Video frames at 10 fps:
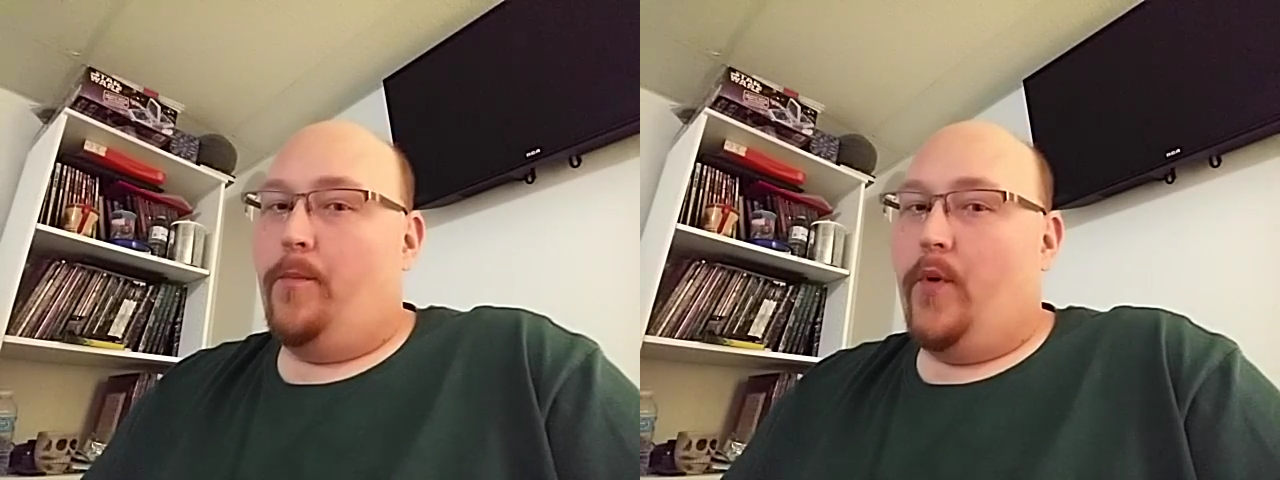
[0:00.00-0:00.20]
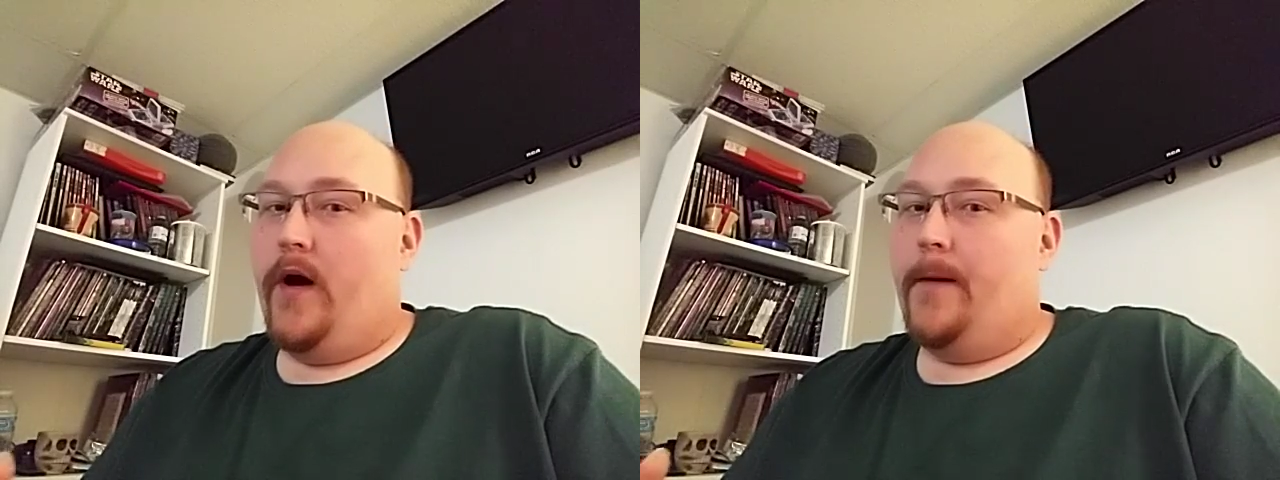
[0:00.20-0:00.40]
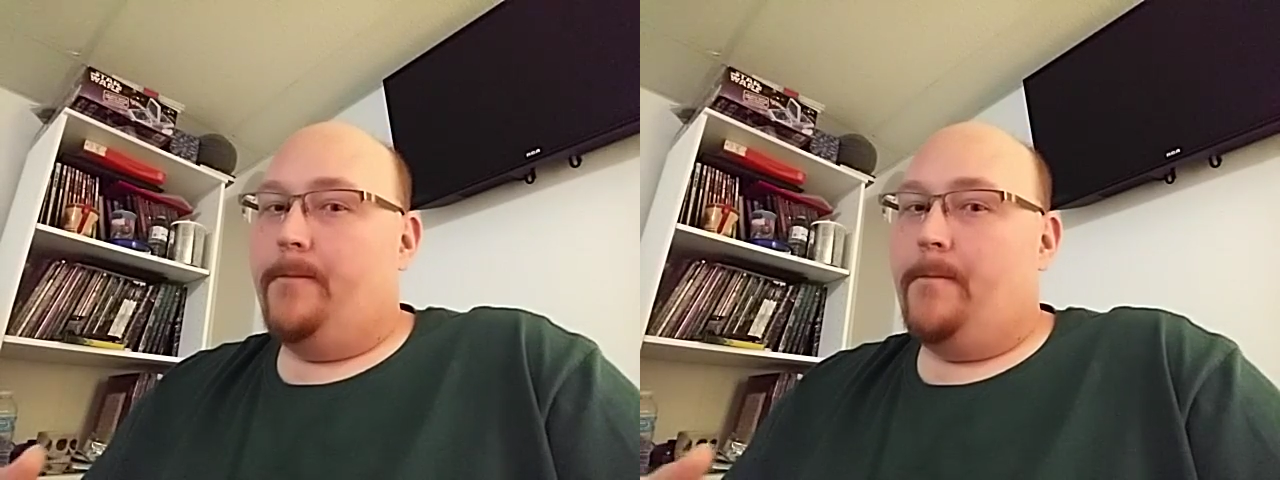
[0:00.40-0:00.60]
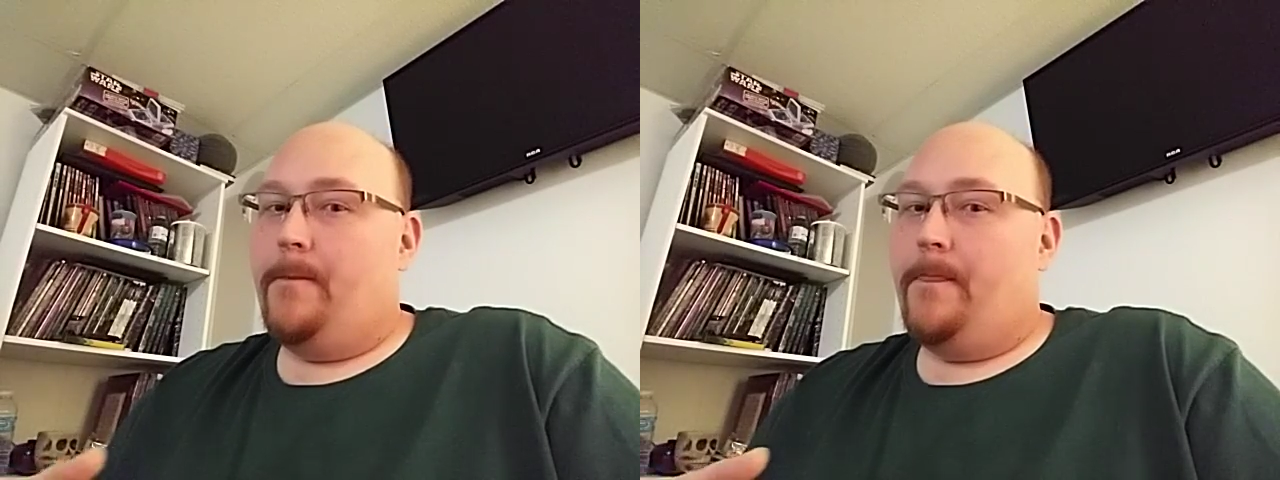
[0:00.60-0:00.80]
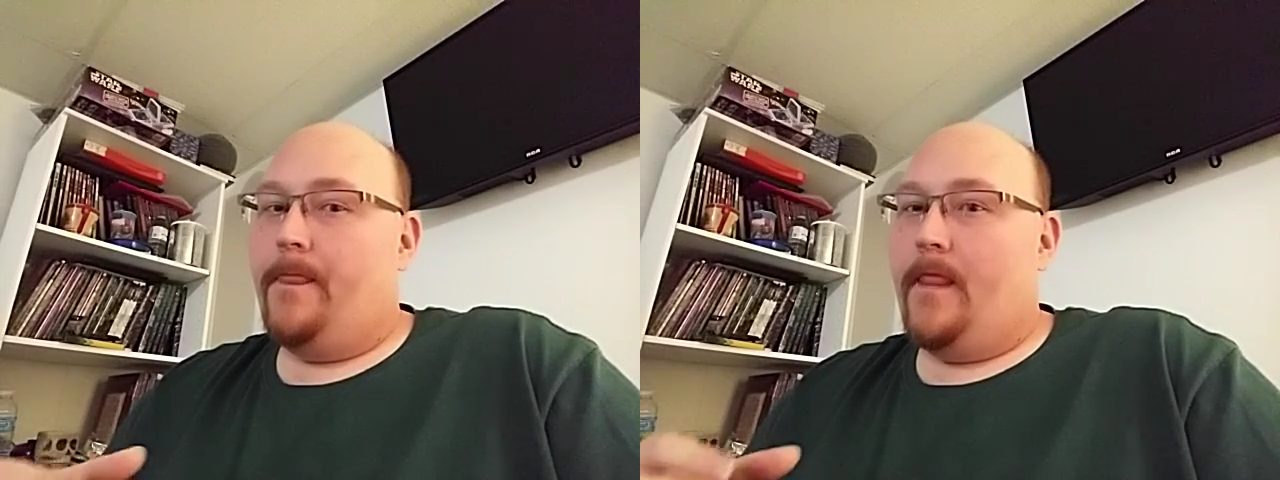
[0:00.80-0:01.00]
but
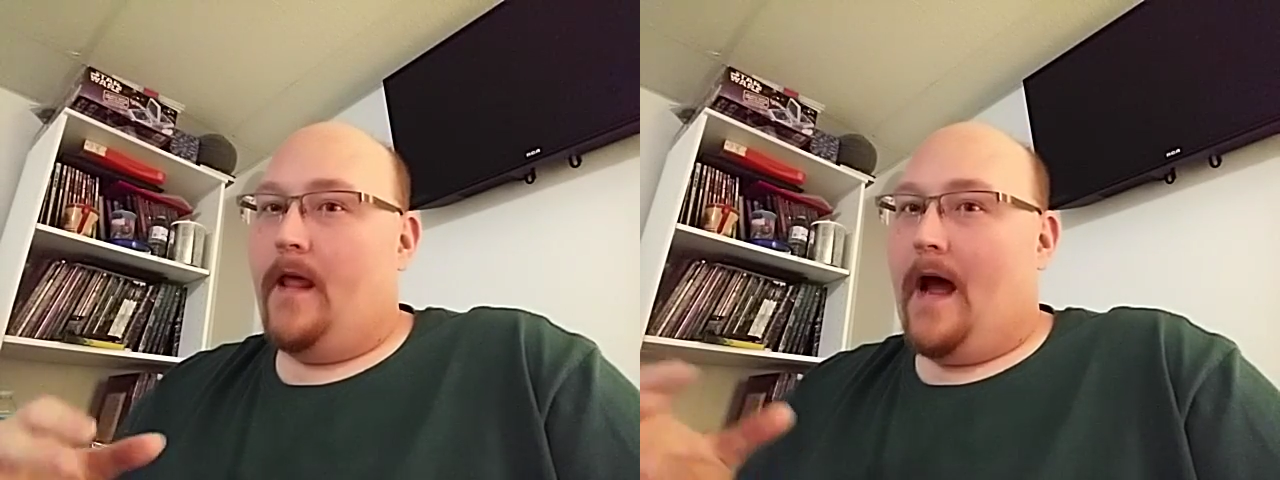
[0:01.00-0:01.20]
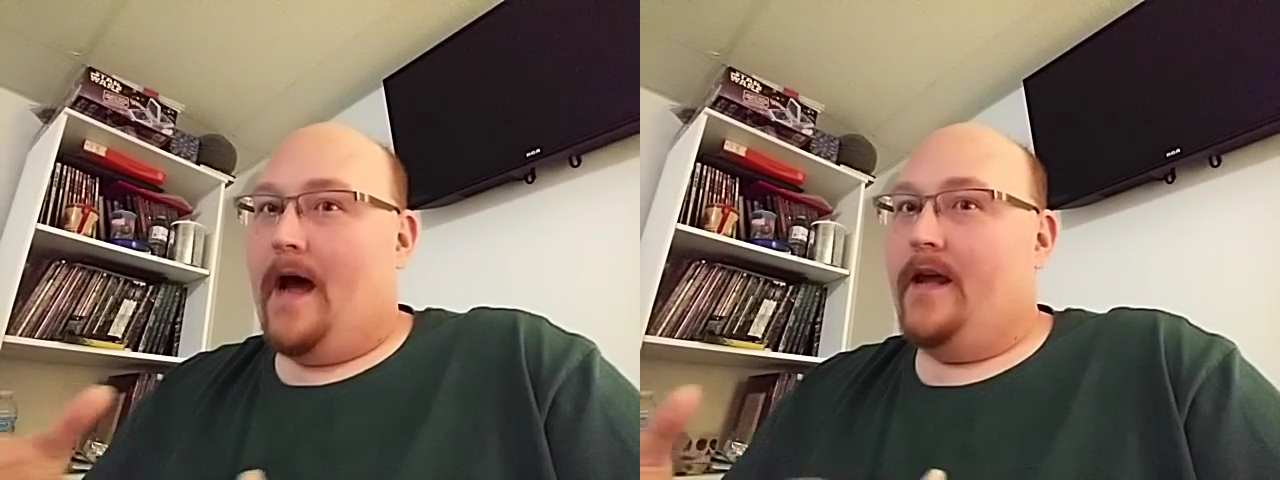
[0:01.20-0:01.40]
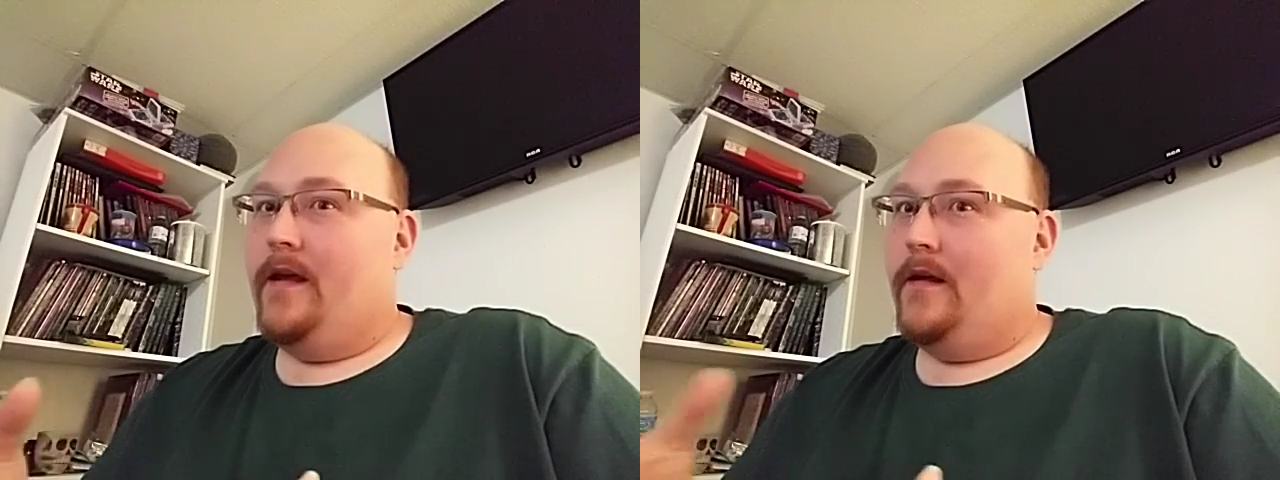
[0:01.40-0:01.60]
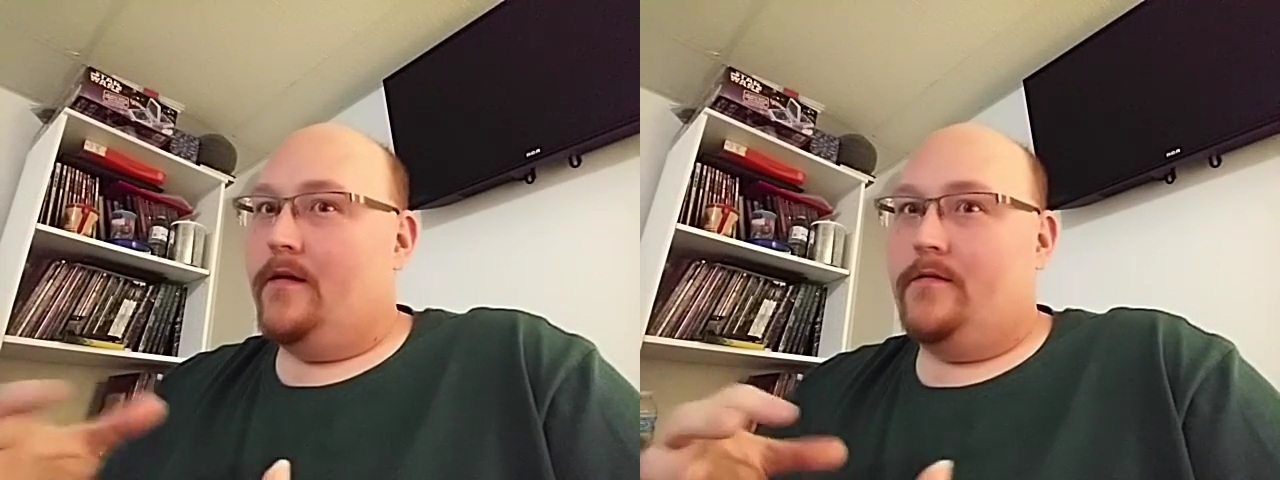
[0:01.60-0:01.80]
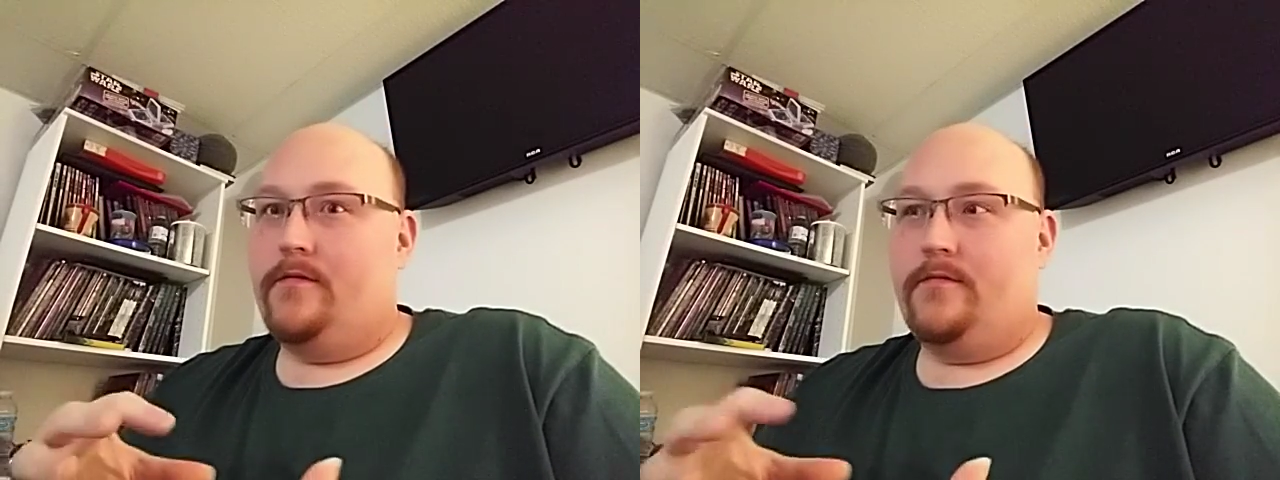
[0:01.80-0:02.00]
I